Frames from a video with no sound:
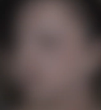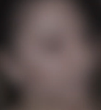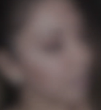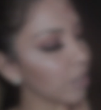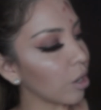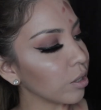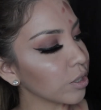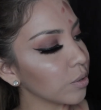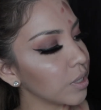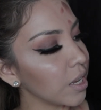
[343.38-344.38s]
And then
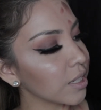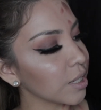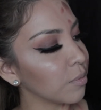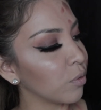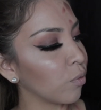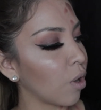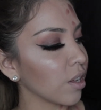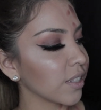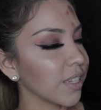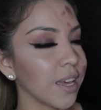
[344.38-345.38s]
also take some of raw
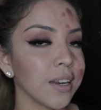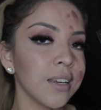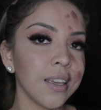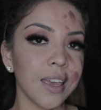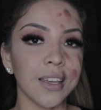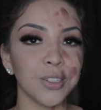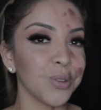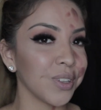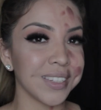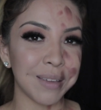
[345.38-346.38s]
sienna and
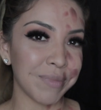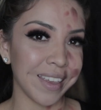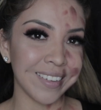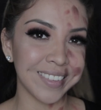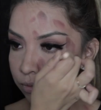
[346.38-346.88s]
do the same thing.